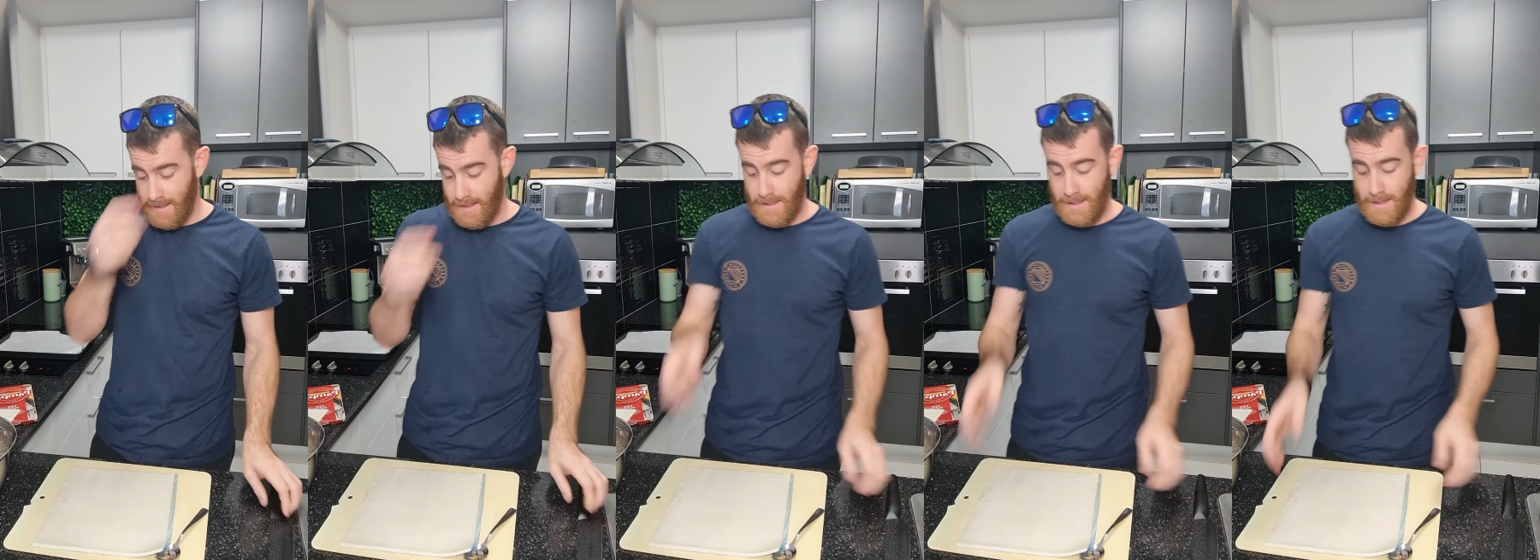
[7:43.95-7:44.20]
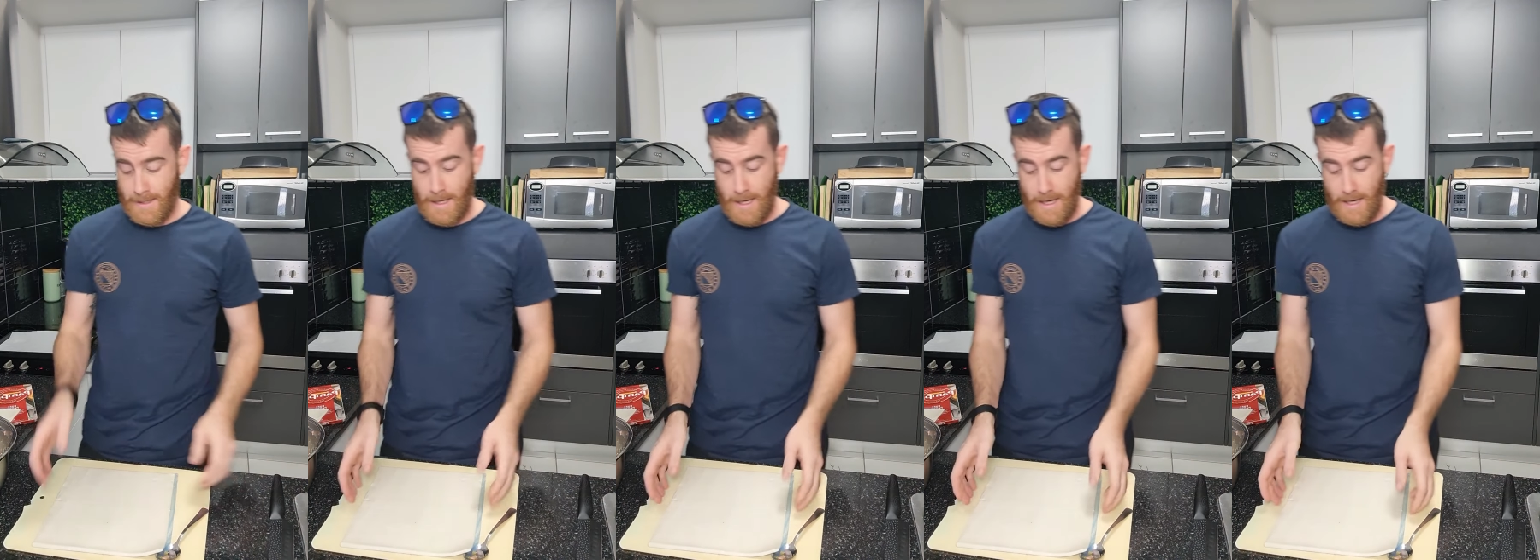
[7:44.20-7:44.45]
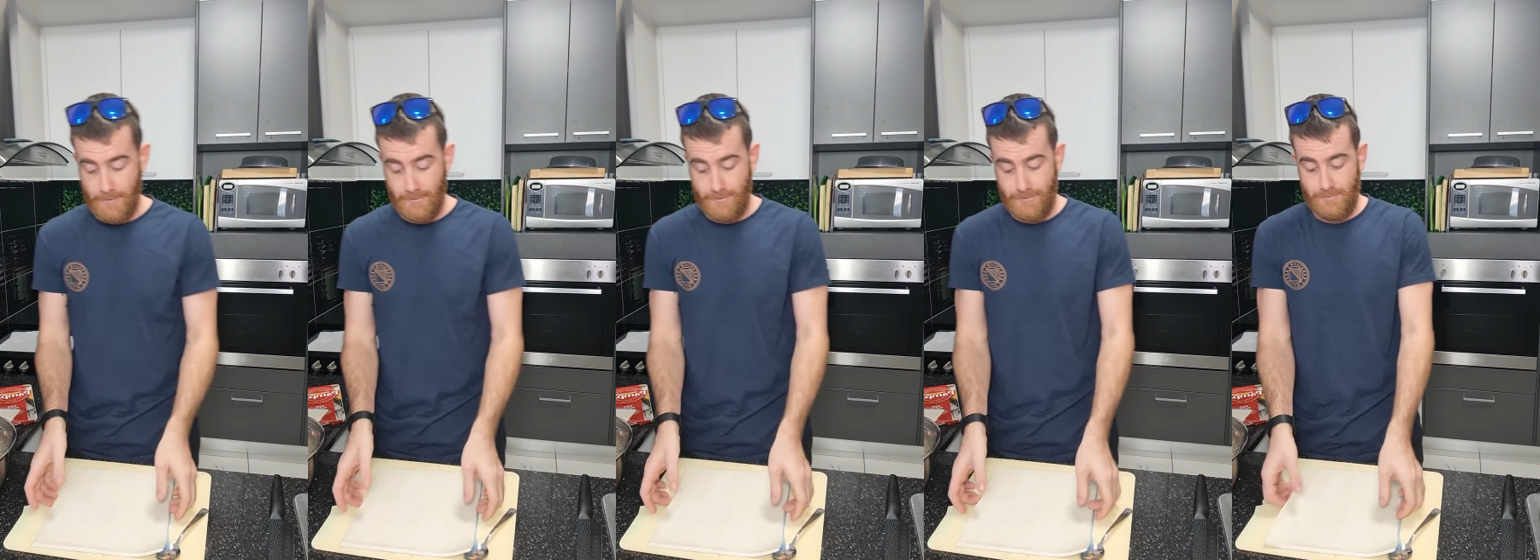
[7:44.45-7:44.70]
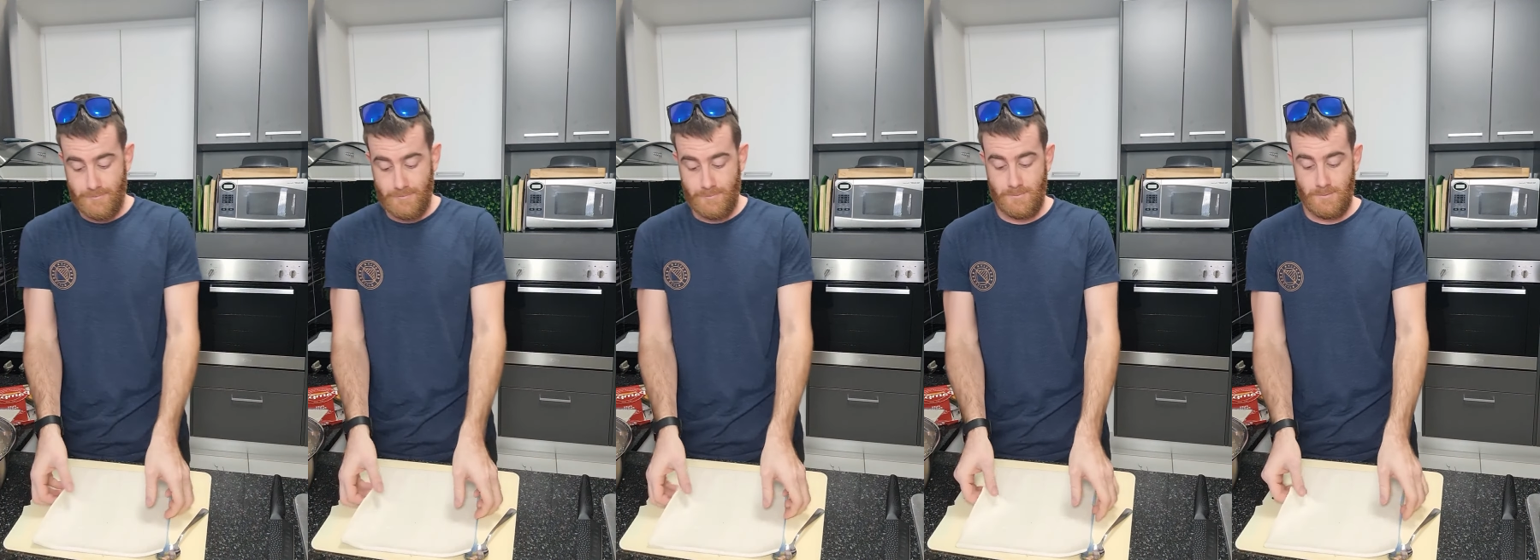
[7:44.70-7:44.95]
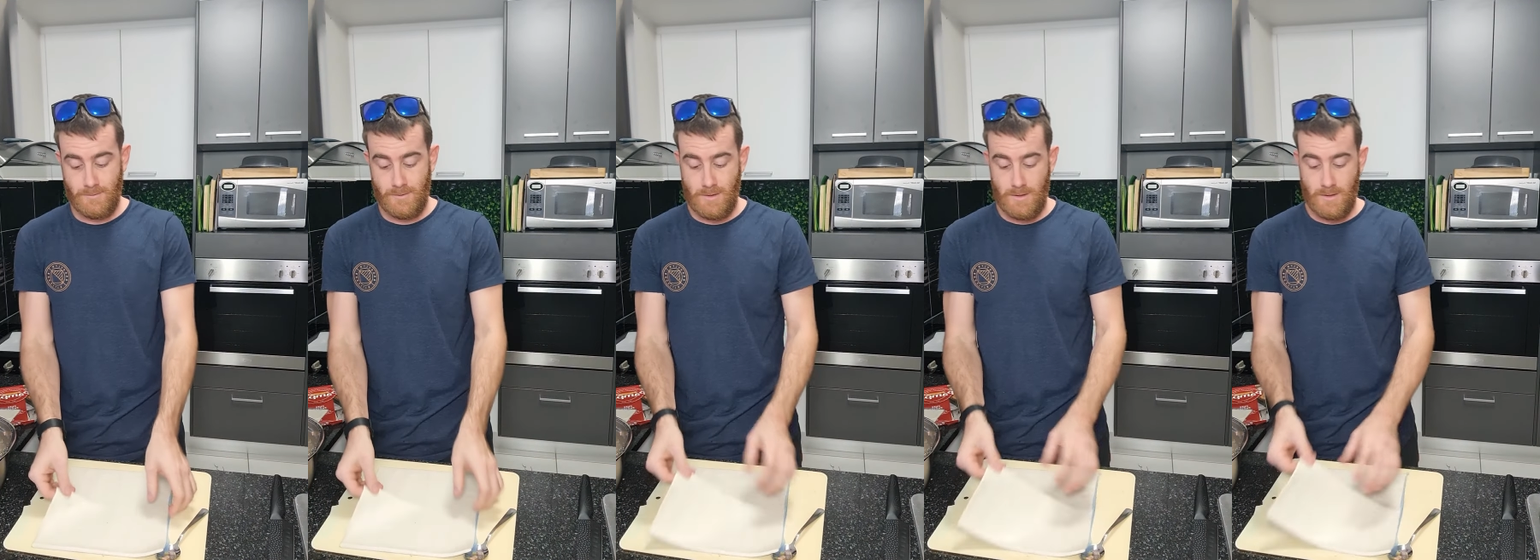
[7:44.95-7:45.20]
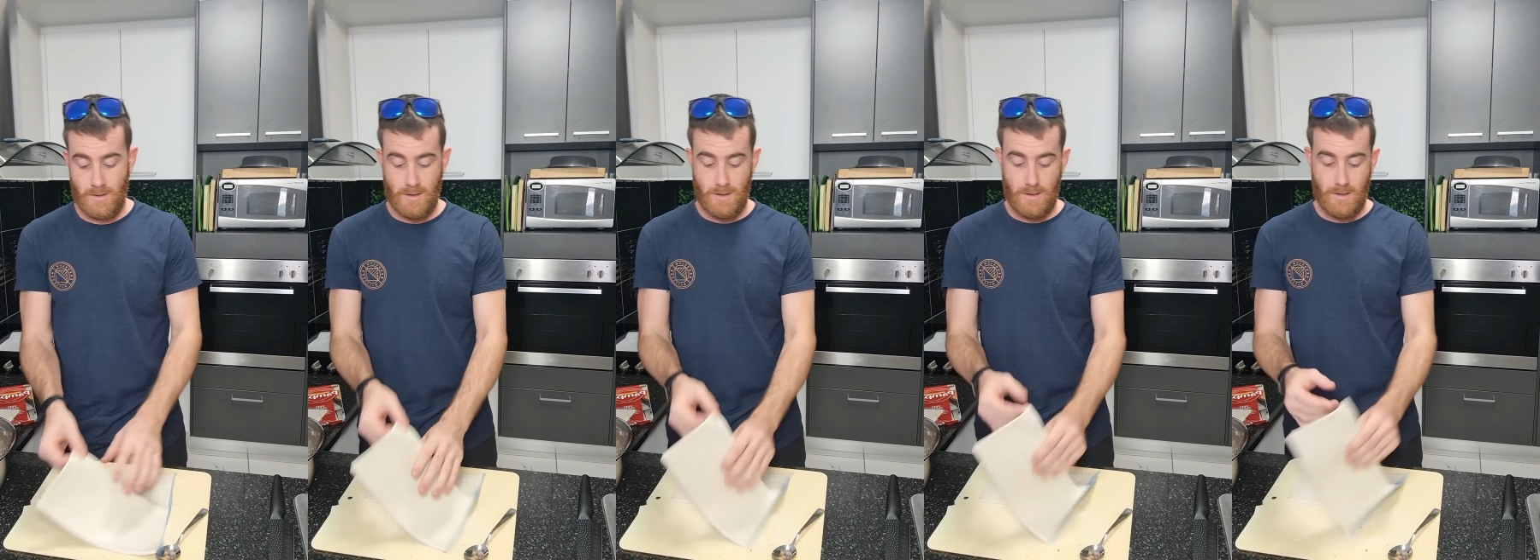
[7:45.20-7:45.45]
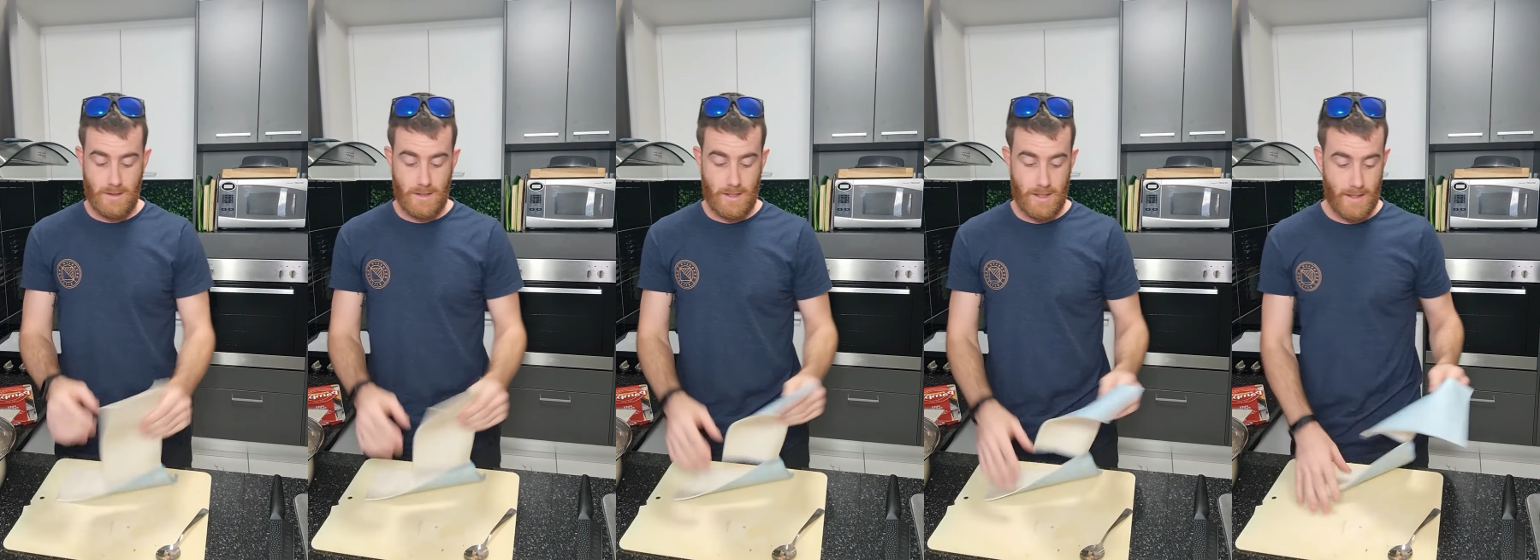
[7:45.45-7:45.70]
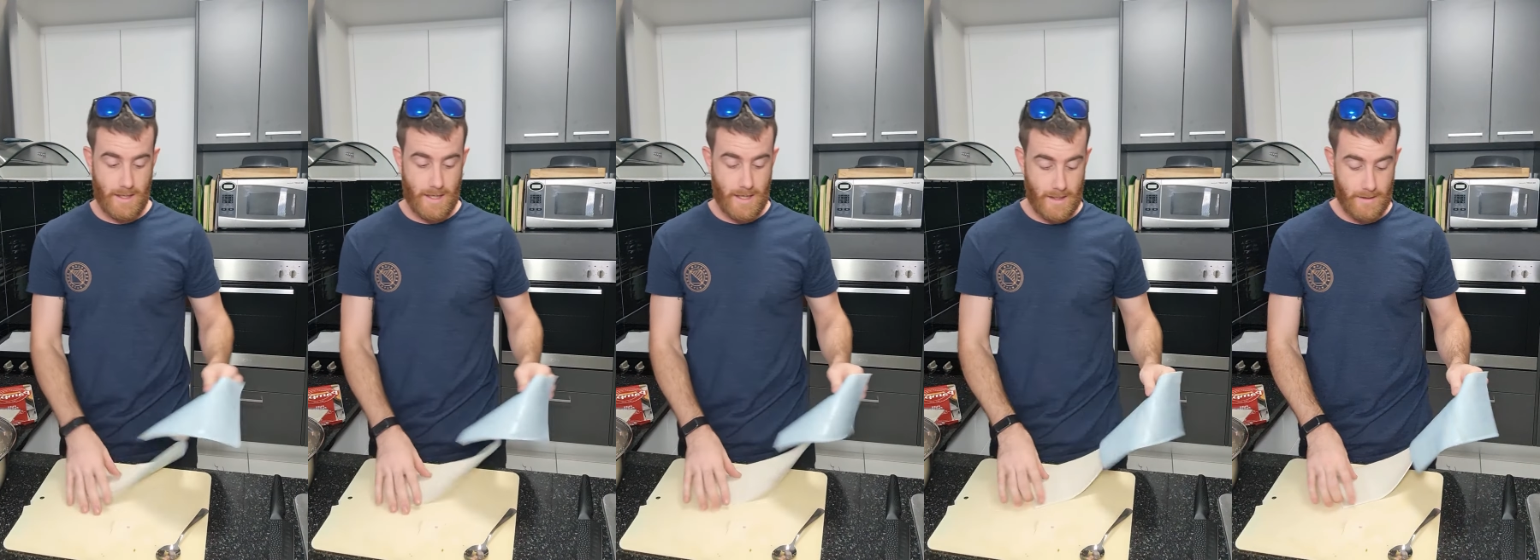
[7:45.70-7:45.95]
in half
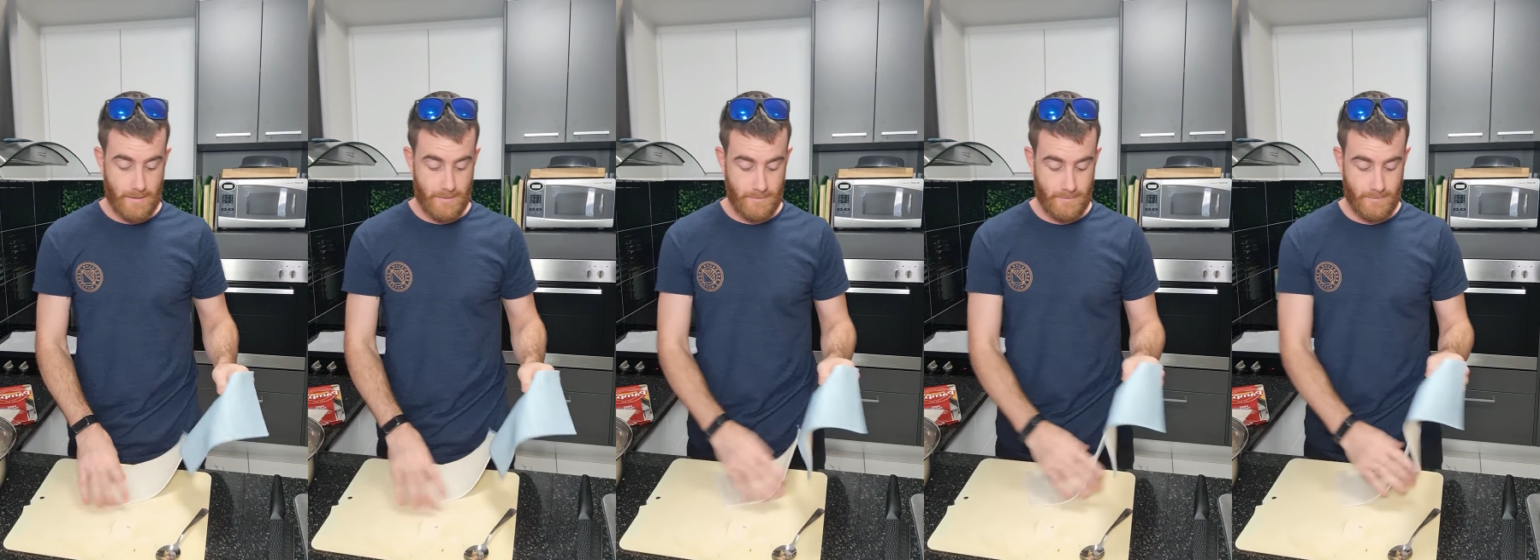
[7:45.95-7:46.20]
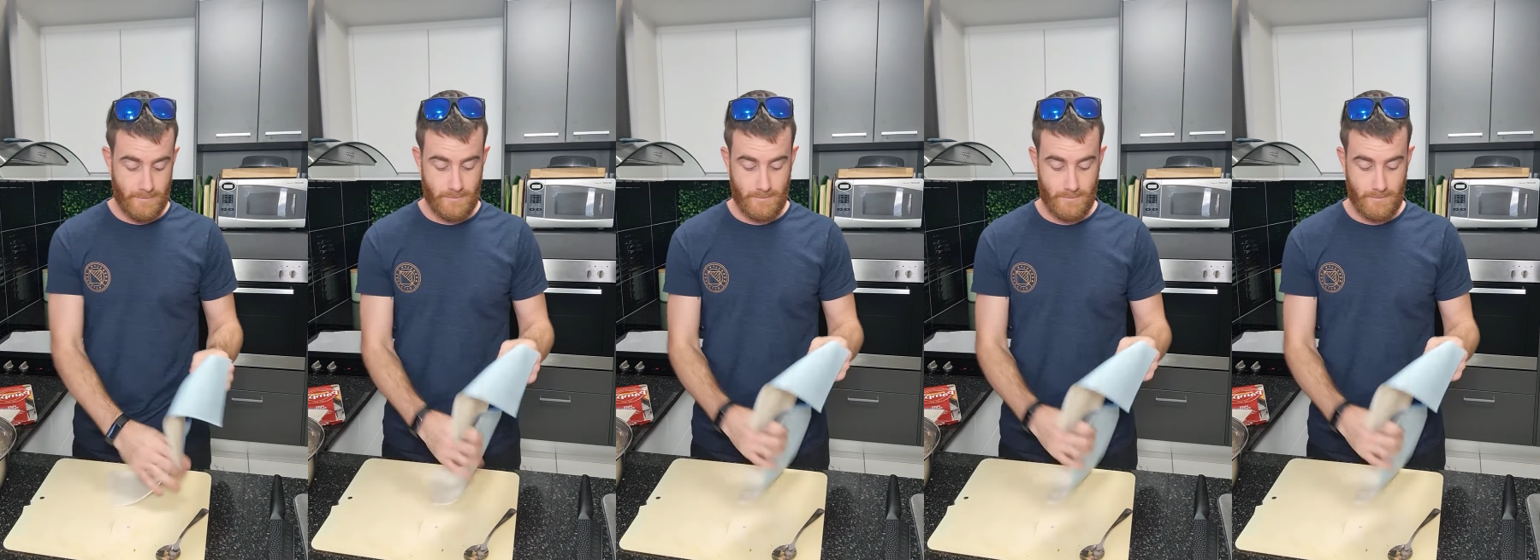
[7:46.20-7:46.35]
and then